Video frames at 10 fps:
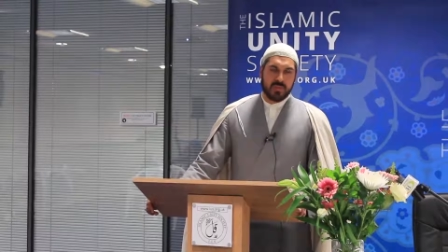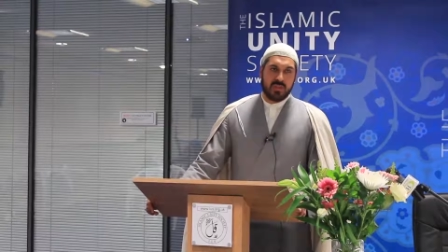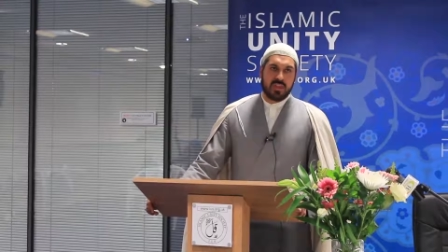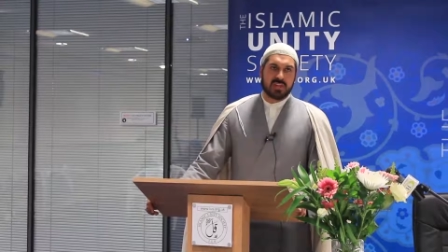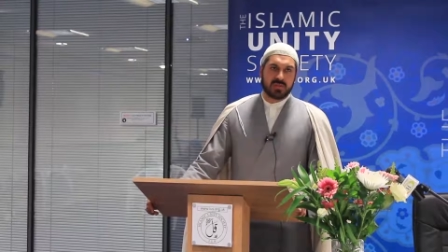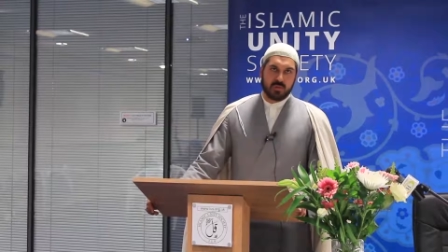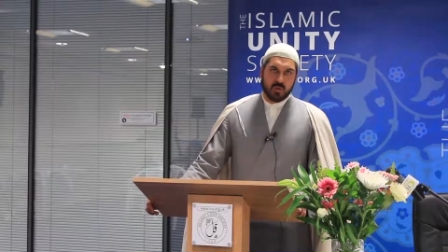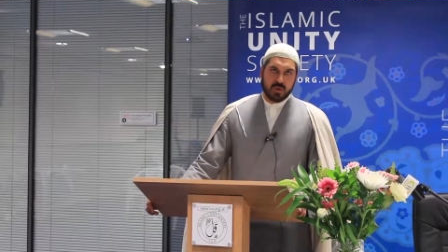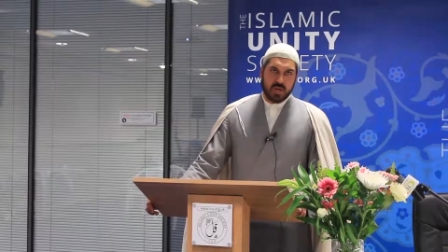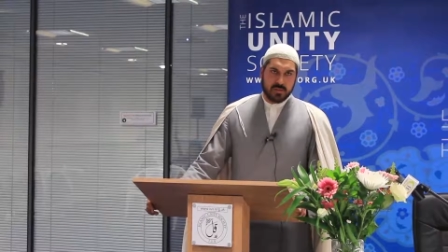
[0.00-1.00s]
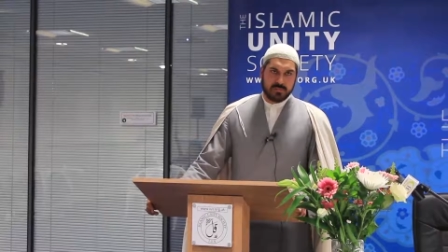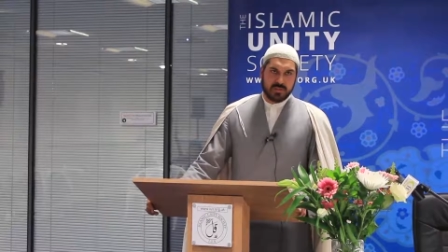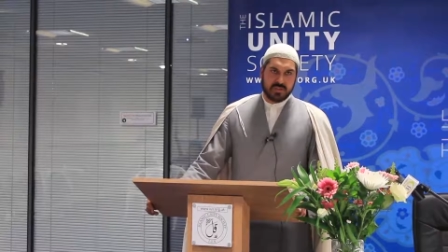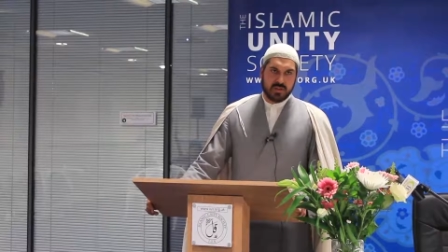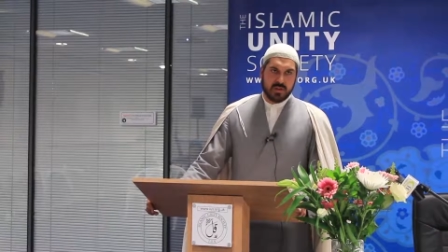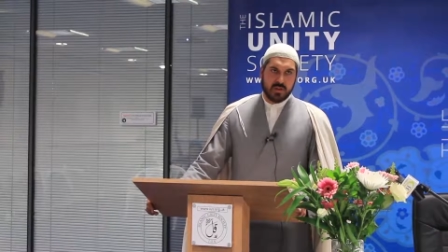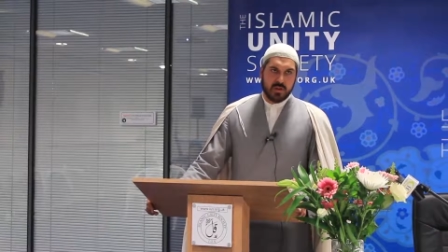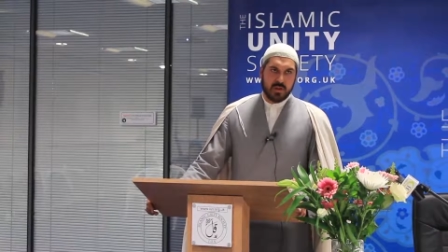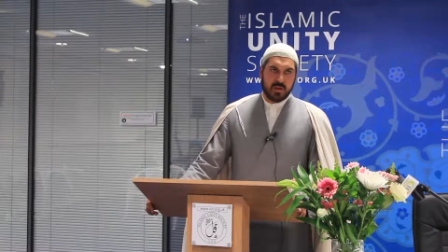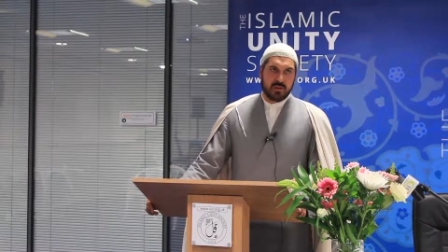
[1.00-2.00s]
and that more comes
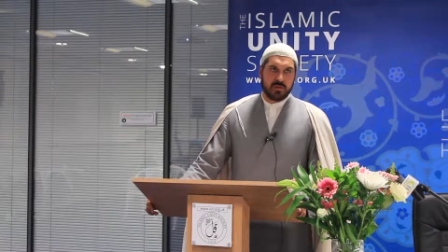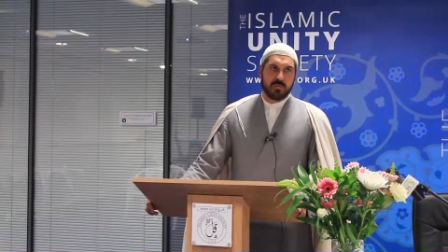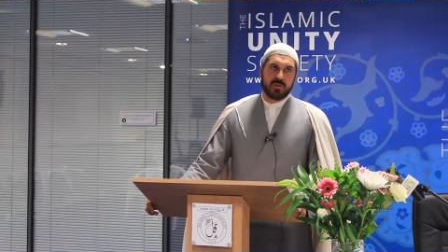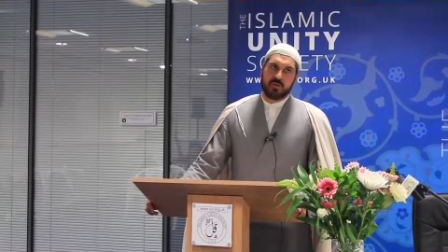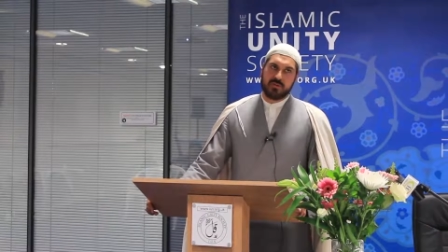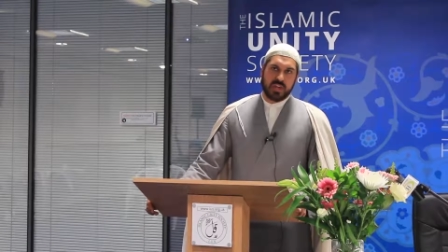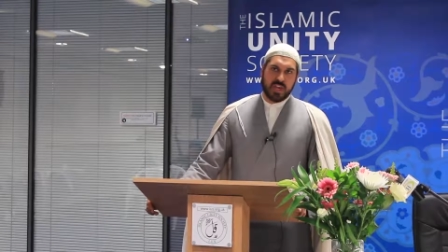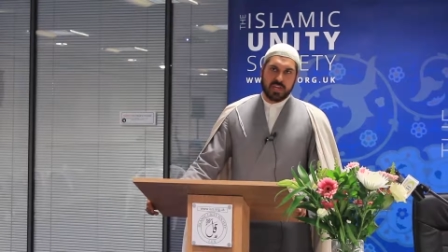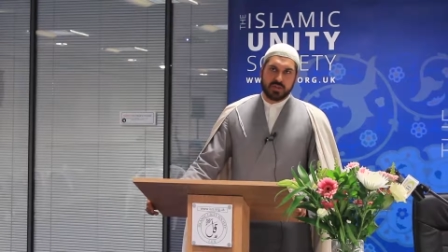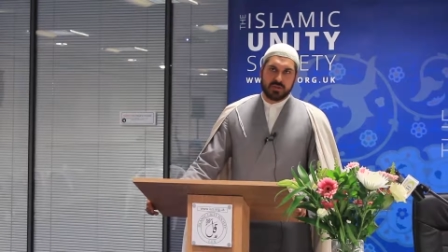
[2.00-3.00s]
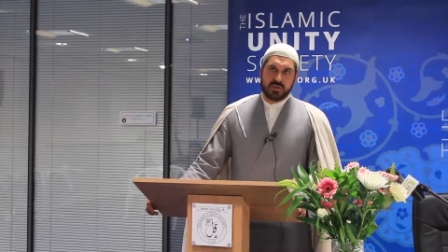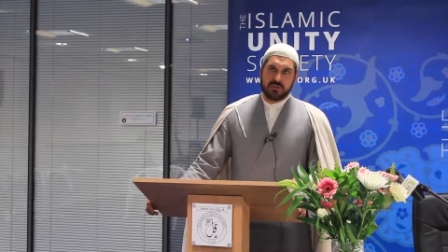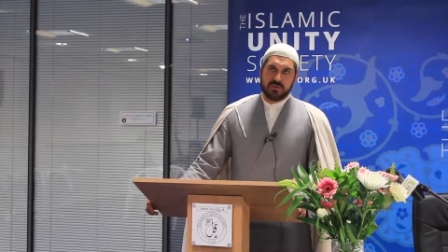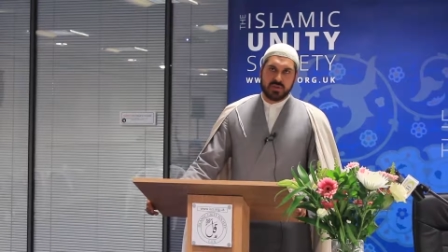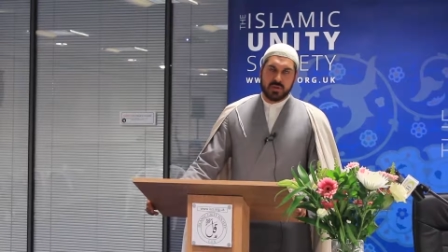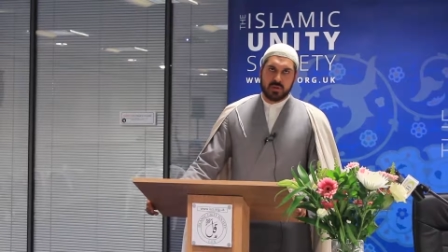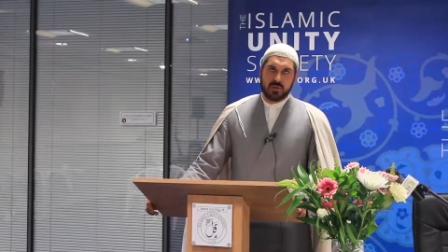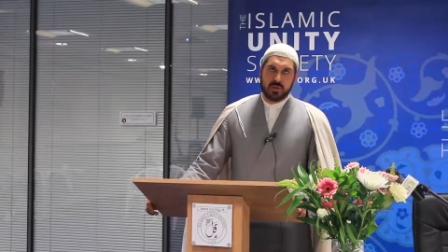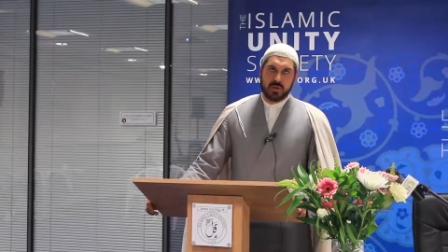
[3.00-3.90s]
through the purification of the soul.